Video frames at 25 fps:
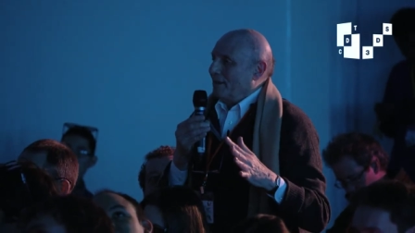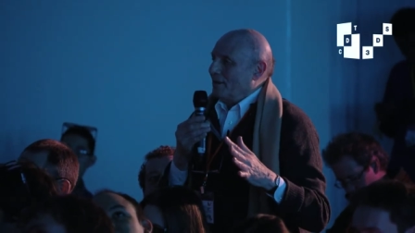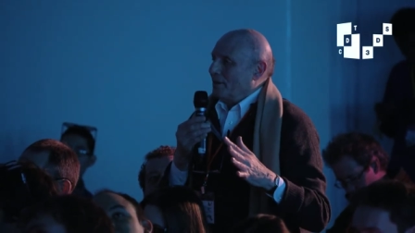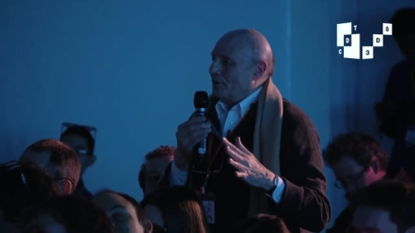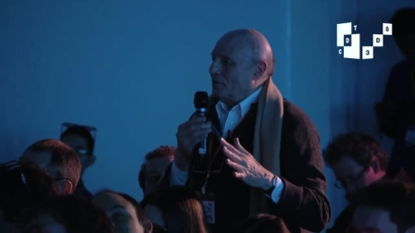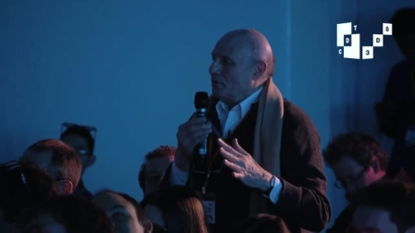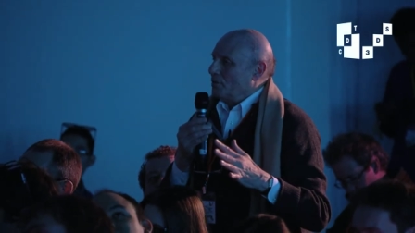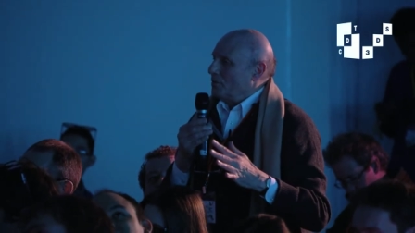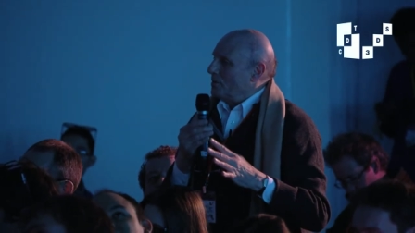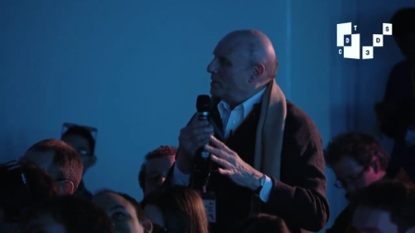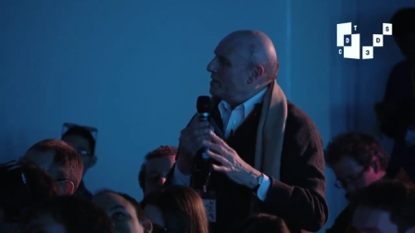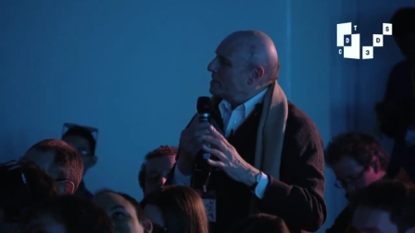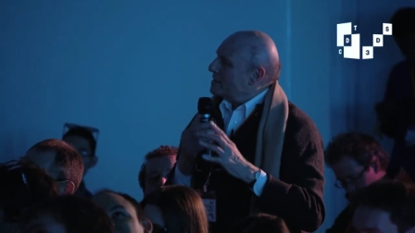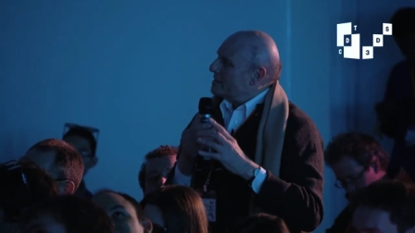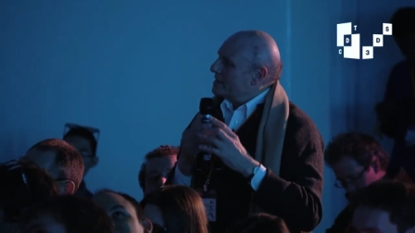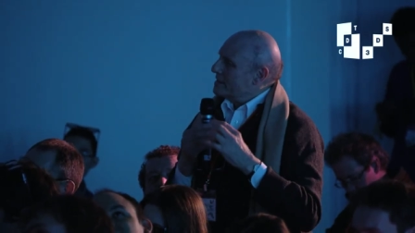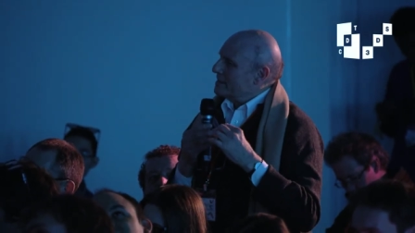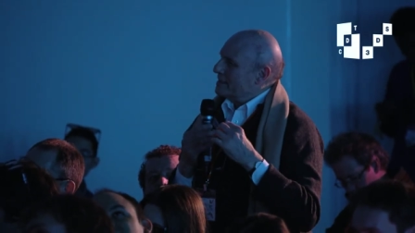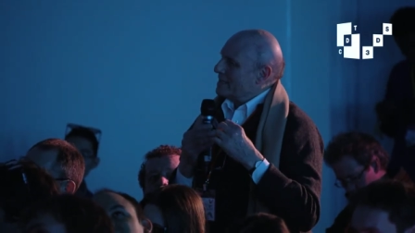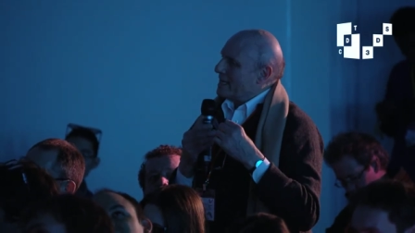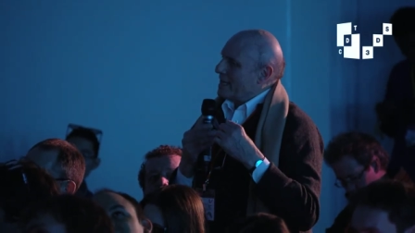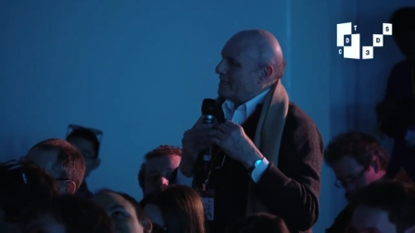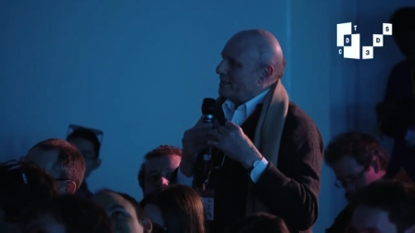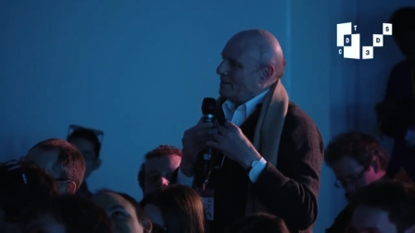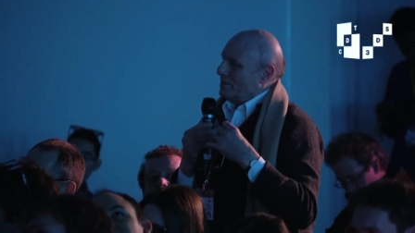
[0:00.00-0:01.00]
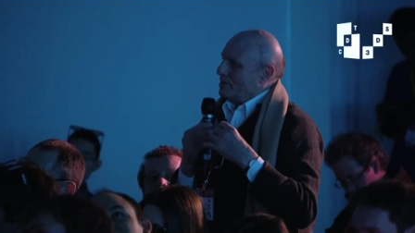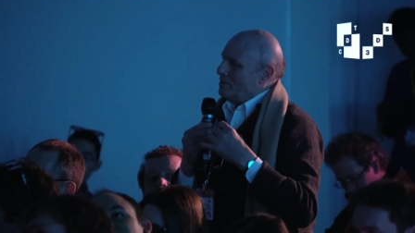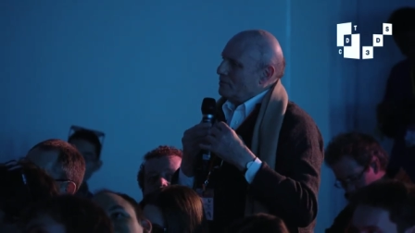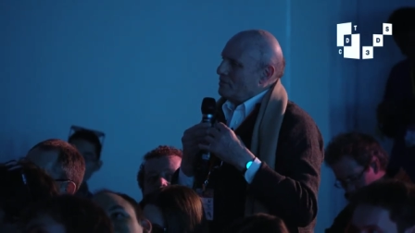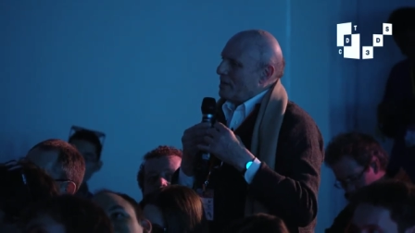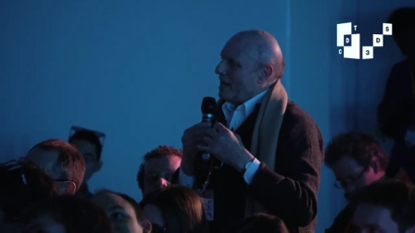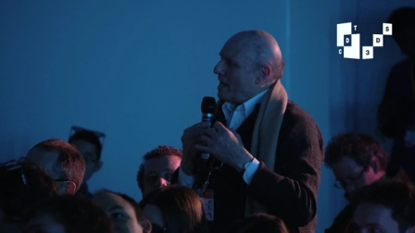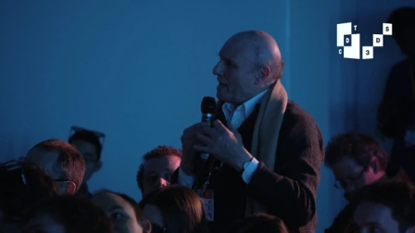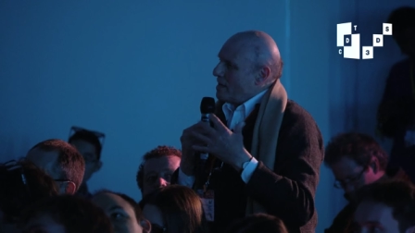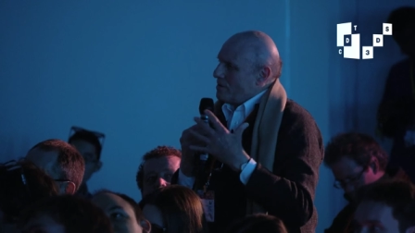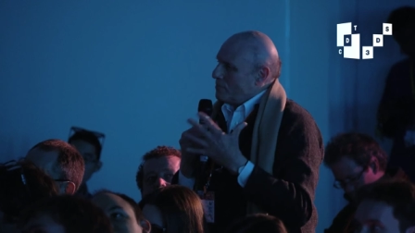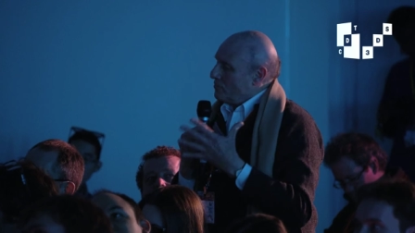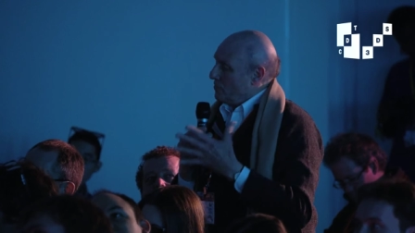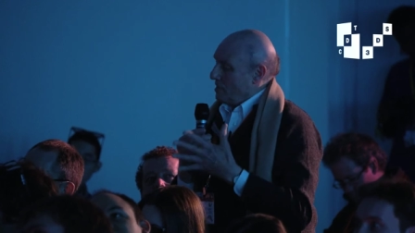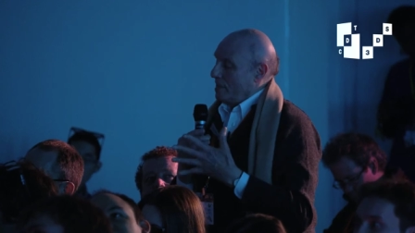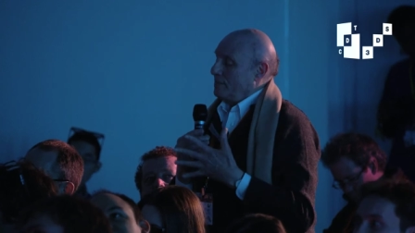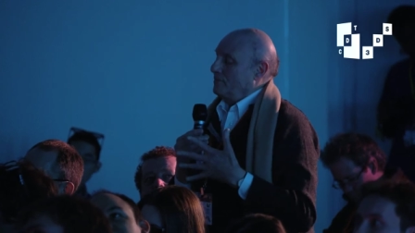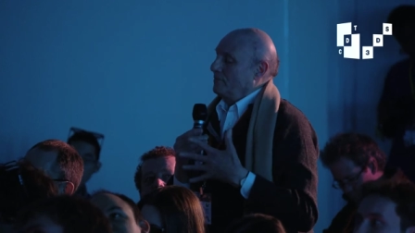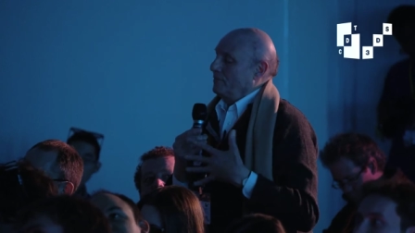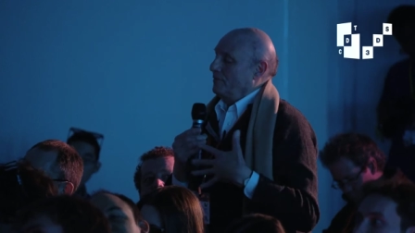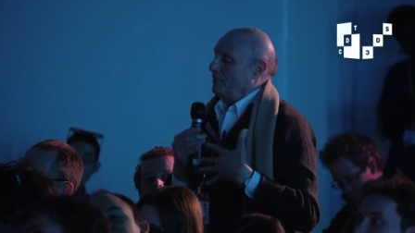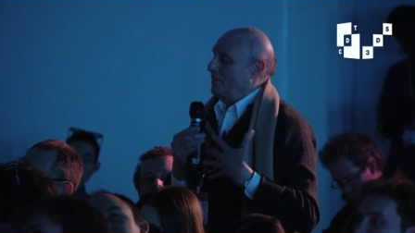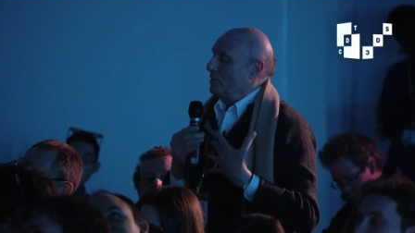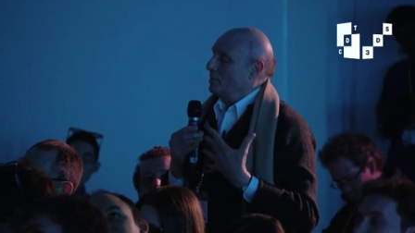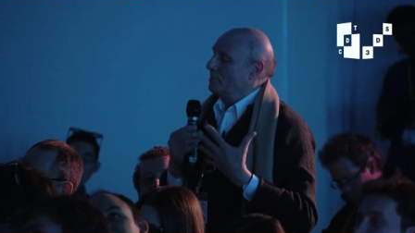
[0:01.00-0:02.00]
you weren't exactly, I
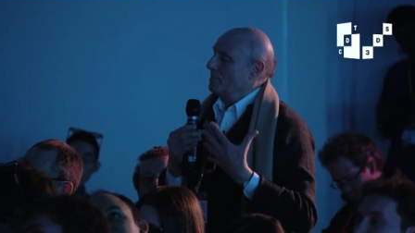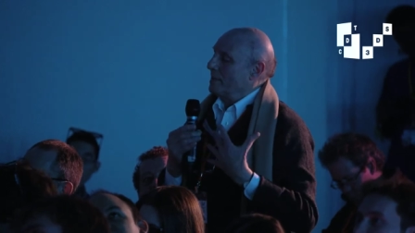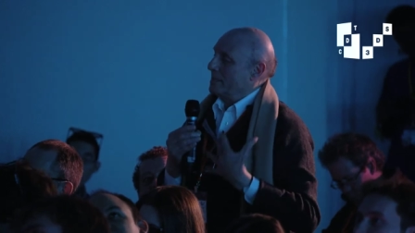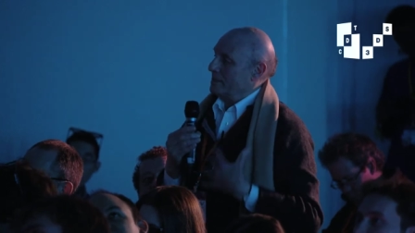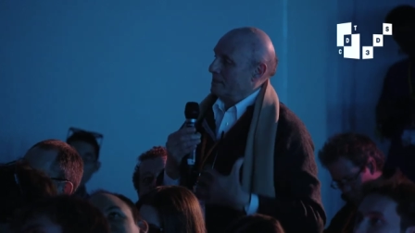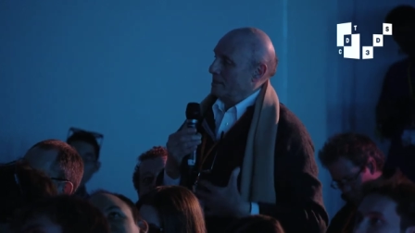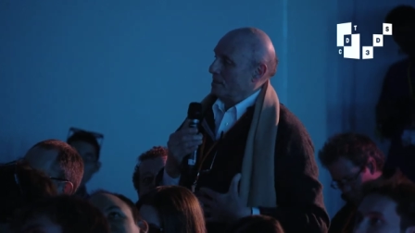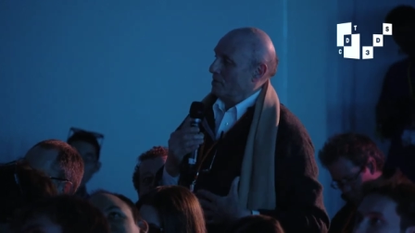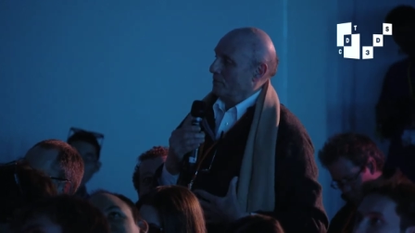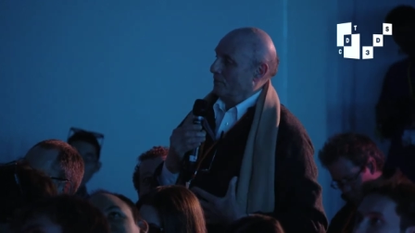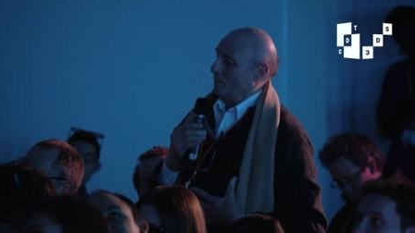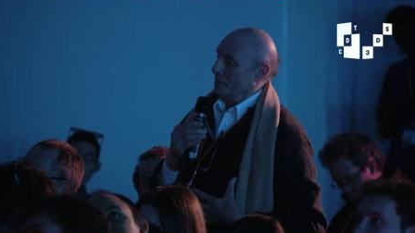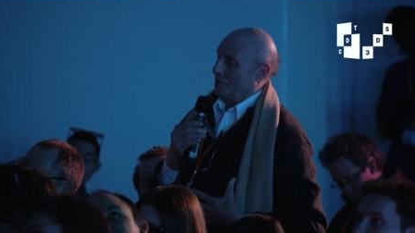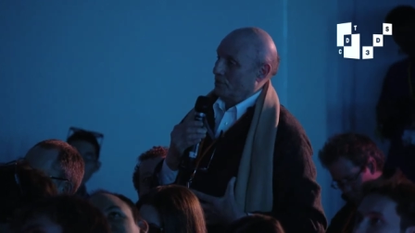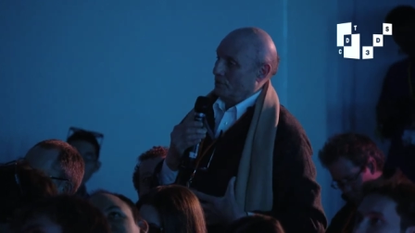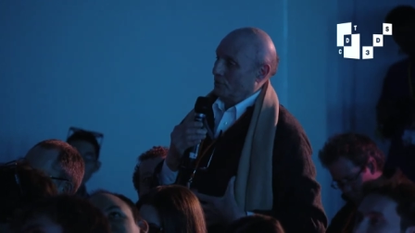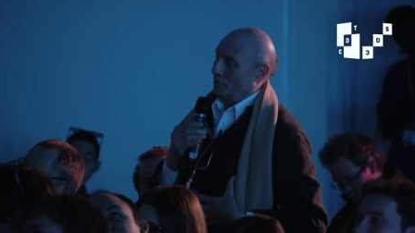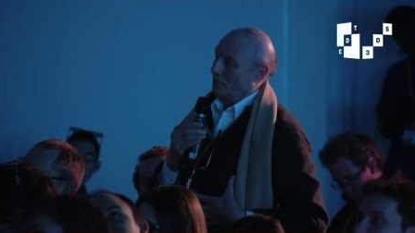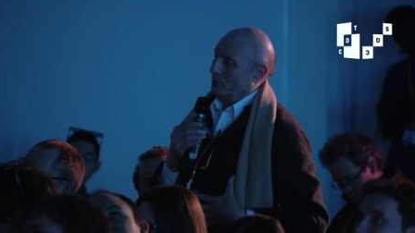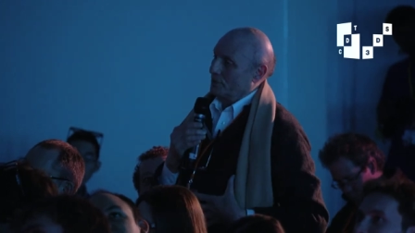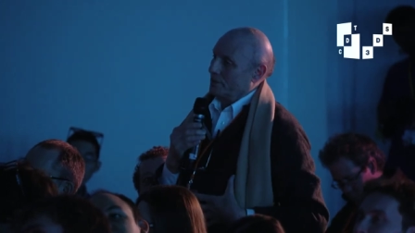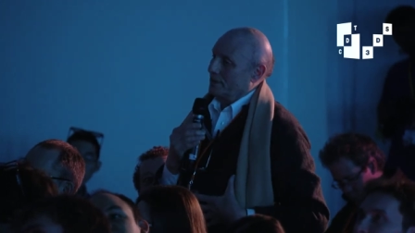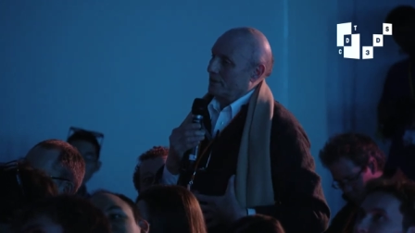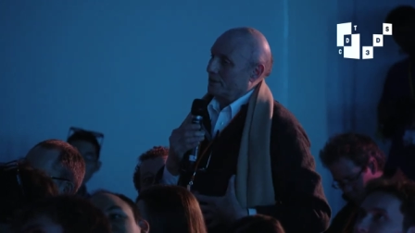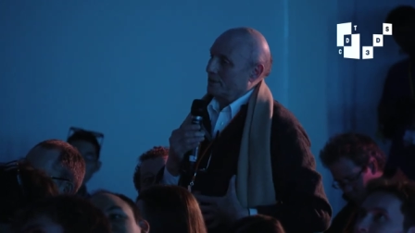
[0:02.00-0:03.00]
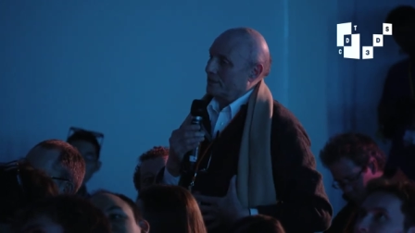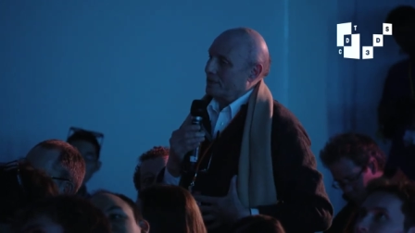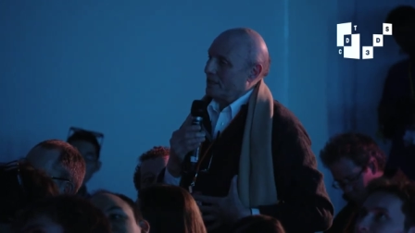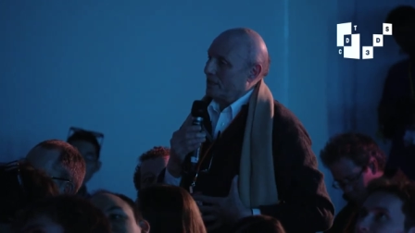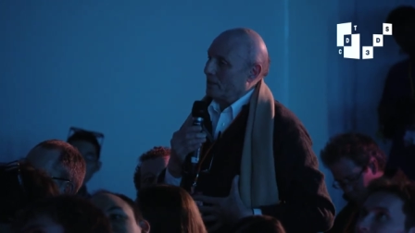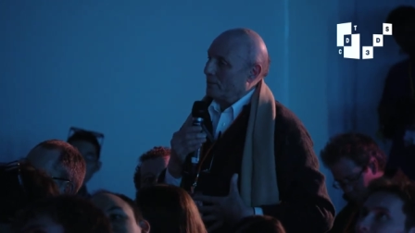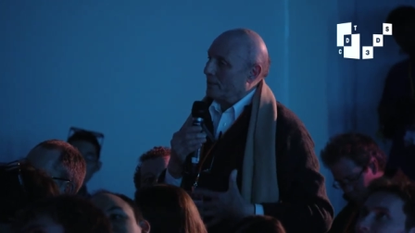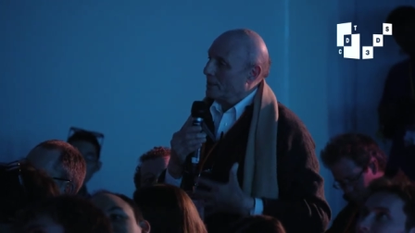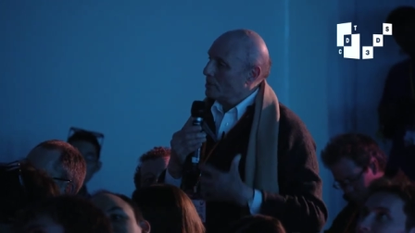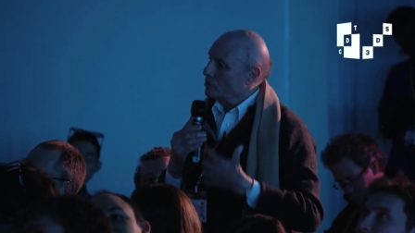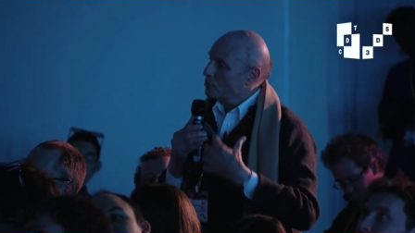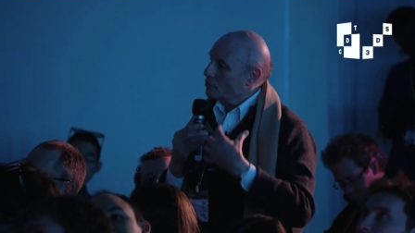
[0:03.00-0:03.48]
didn't feel myself as an audience anyway,